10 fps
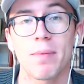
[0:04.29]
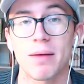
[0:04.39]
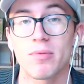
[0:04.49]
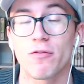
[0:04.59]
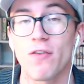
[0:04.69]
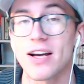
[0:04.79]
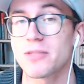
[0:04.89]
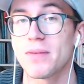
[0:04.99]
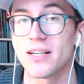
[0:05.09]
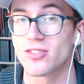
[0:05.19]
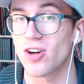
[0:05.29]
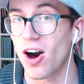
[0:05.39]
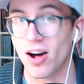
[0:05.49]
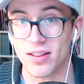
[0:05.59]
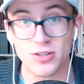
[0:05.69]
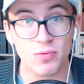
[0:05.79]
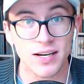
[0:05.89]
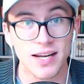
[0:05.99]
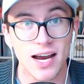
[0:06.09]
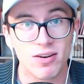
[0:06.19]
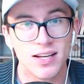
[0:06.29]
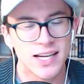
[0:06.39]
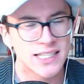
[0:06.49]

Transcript: but I'm a freshman in college right now,